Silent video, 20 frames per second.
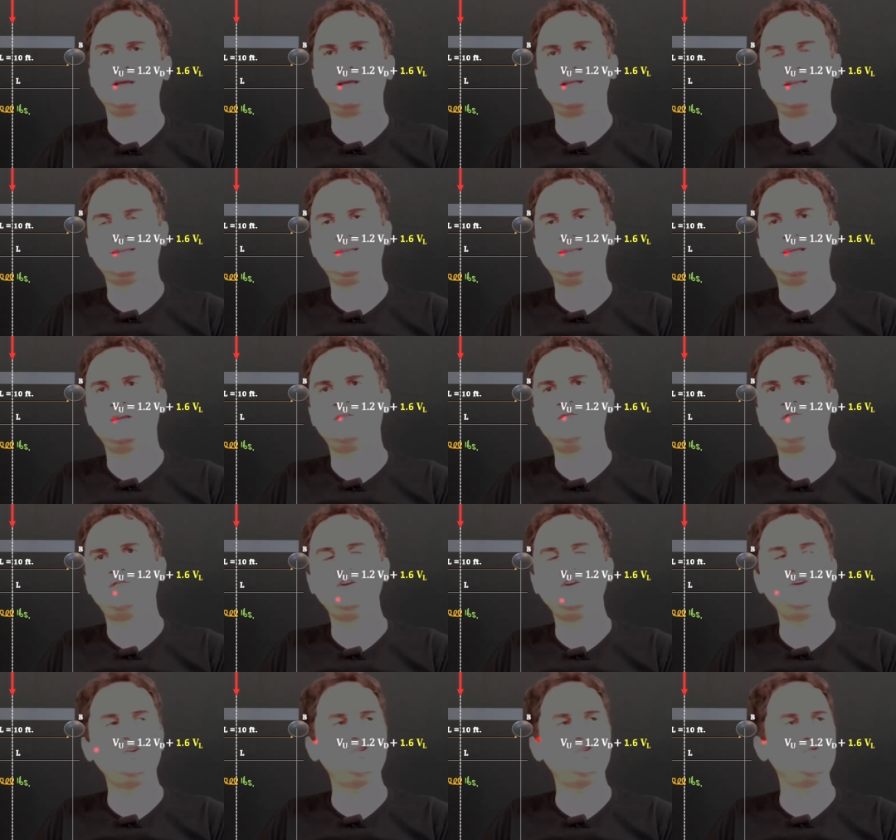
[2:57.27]
Then
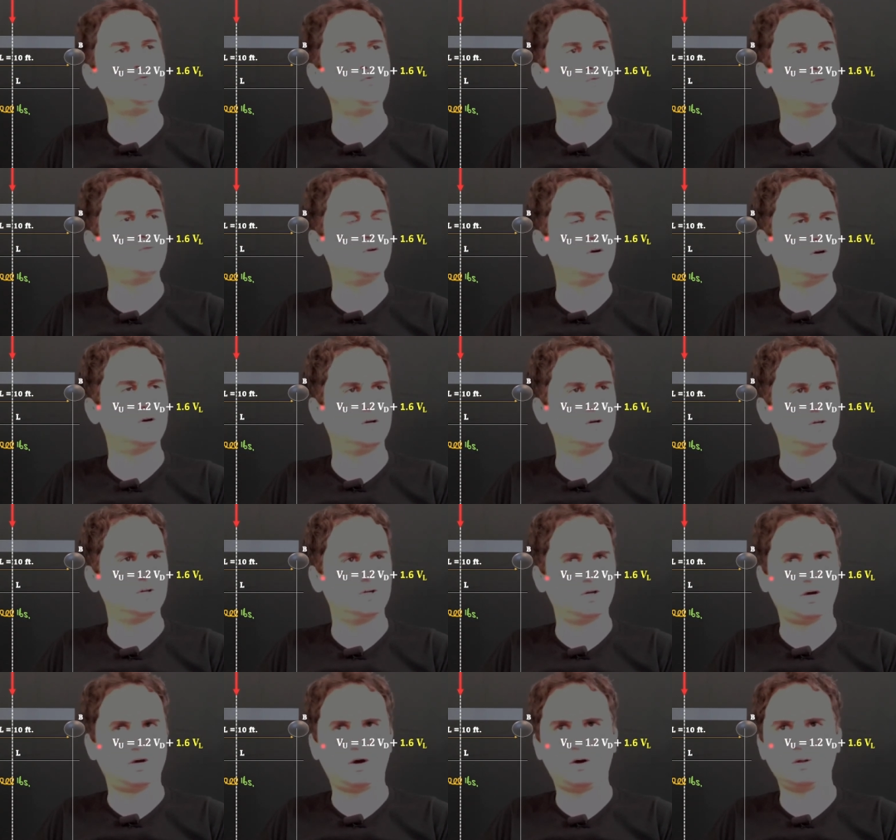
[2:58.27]
VU
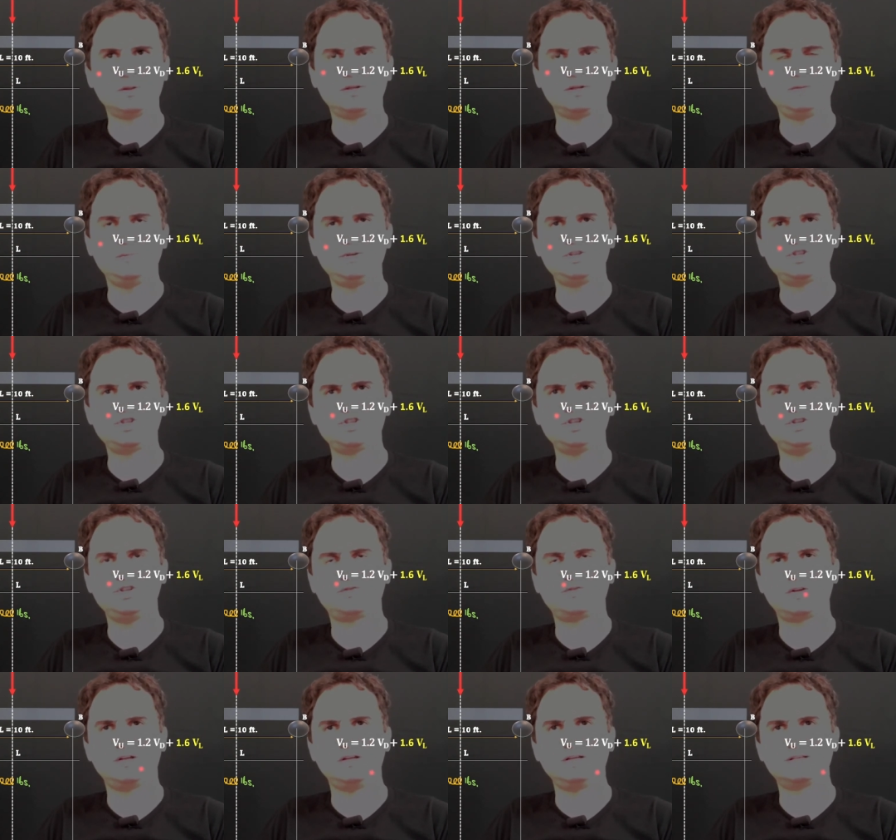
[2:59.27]
ultimate shear
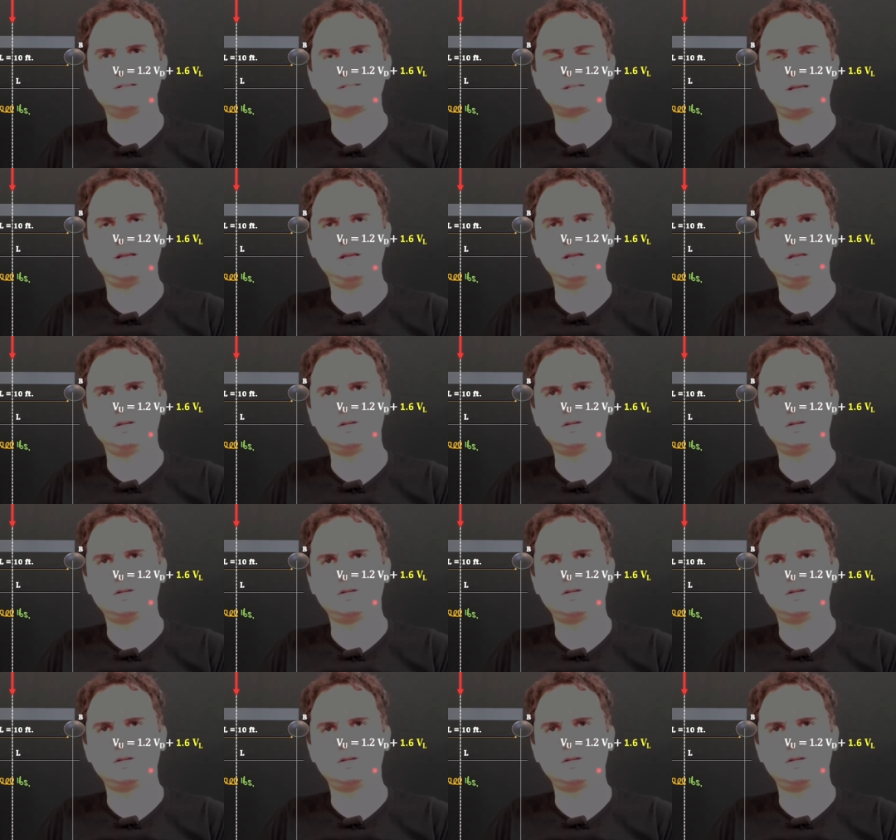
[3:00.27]
is a